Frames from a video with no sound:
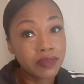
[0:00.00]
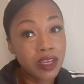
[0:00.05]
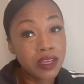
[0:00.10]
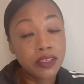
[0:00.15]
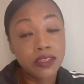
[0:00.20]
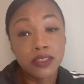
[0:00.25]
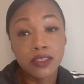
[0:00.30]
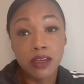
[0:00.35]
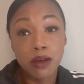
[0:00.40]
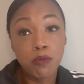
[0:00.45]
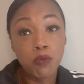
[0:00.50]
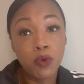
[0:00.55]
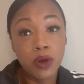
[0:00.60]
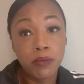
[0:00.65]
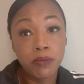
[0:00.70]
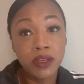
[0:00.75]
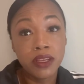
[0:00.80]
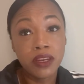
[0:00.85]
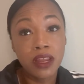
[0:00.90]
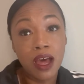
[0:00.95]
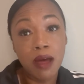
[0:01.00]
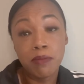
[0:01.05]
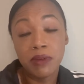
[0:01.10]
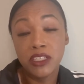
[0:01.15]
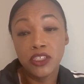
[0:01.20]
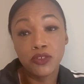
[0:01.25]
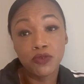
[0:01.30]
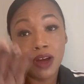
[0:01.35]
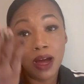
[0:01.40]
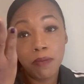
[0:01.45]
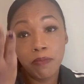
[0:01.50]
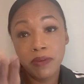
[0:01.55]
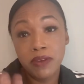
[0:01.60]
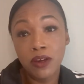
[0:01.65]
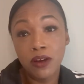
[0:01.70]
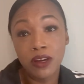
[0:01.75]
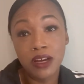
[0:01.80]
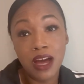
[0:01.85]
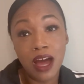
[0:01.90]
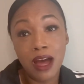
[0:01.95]
Some women, I mean, drop
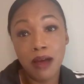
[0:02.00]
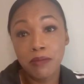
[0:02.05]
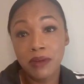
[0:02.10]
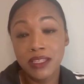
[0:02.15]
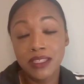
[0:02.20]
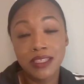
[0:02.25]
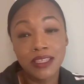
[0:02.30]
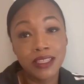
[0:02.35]
your comments